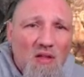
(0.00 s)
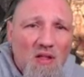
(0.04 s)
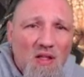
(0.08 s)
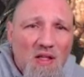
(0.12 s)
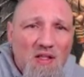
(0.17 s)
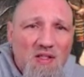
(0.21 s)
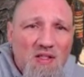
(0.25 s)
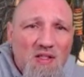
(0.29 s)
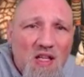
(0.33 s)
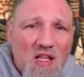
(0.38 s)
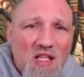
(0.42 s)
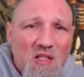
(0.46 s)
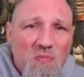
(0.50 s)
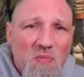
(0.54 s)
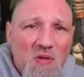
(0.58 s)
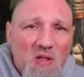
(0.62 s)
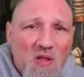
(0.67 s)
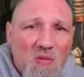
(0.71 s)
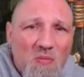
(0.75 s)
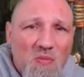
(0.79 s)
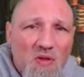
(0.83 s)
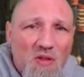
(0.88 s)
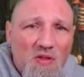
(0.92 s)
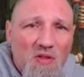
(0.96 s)
Gives
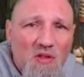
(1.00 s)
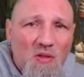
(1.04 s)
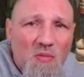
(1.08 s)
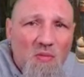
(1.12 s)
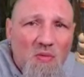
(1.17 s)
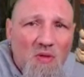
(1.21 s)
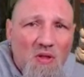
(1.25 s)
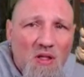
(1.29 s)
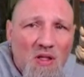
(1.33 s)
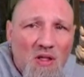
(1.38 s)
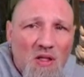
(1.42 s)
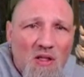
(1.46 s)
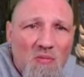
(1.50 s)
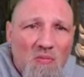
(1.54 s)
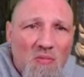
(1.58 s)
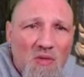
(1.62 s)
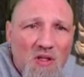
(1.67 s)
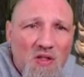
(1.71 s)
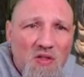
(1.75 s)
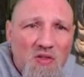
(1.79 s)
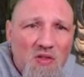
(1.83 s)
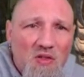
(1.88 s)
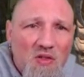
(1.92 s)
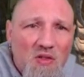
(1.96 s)
HP built up a lot.
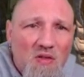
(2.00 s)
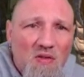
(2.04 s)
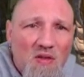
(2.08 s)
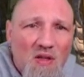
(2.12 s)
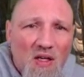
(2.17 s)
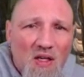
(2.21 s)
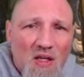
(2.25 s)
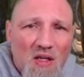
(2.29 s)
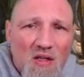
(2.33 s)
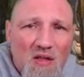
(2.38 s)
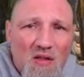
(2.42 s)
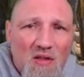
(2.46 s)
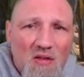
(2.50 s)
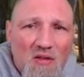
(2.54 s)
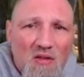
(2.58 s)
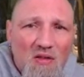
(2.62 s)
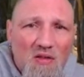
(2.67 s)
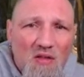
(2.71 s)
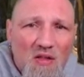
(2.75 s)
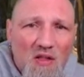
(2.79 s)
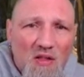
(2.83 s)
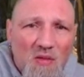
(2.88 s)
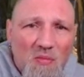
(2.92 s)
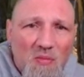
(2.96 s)
Make sure you got
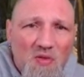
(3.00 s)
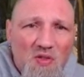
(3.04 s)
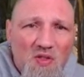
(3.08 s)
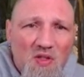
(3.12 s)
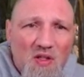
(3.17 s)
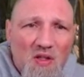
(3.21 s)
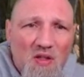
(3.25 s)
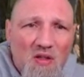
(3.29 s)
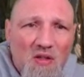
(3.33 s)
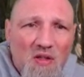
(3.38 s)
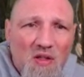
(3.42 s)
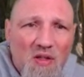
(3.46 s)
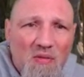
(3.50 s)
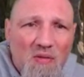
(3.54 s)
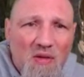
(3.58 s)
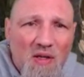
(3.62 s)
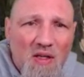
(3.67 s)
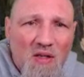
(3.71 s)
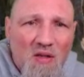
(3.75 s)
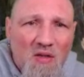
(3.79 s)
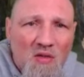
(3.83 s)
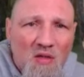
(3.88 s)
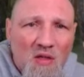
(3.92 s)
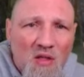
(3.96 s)
100% crit
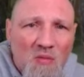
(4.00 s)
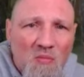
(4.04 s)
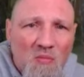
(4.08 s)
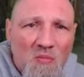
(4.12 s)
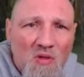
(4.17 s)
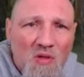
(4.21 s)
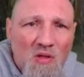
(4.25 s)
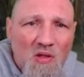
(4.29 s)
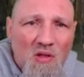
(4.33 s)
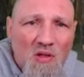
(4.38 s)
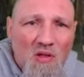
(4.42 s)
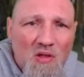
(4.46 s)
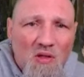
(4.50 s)
rate on him.